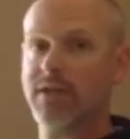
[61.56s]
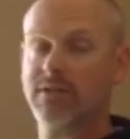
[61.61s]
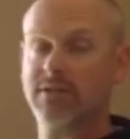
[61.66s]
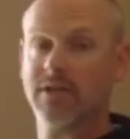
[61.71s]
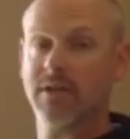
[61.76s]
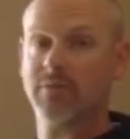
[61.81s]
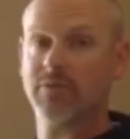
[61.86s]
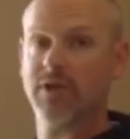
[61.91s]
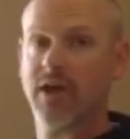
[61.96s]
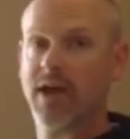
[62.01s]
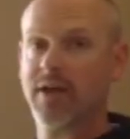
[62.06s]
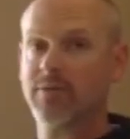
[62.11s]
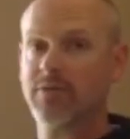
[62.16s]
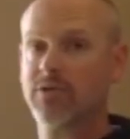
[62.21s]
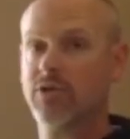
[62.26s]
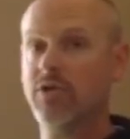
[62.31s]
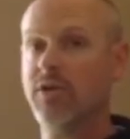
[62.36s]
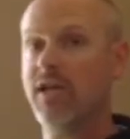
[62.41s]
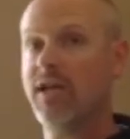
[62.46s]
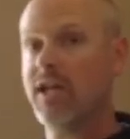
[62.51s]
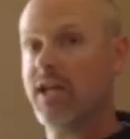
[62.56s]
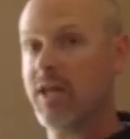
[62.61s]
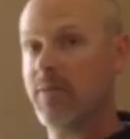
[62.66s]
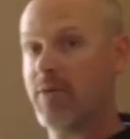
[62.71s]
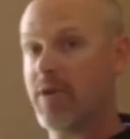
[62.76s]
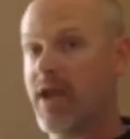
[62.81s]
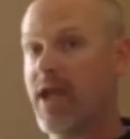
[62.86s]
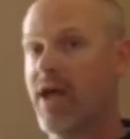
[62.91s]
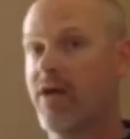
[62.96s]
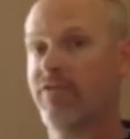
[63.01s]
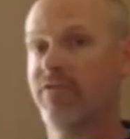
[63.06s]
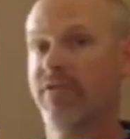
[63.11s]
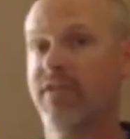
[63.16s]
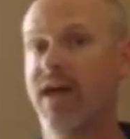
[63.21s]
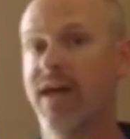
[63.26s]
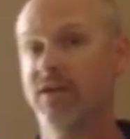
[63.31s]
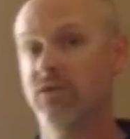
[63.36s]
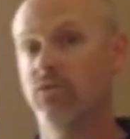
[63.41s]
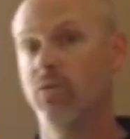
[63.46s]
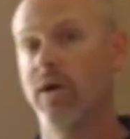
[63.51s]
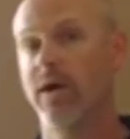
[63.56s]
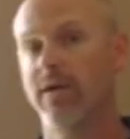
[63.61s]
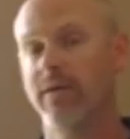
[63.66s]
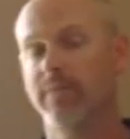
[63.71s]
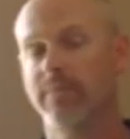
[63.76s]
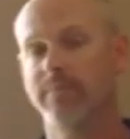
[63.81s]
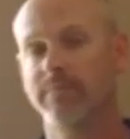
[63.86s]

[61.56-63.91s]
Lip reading: at some time, so you need to keep an eye out for that as well.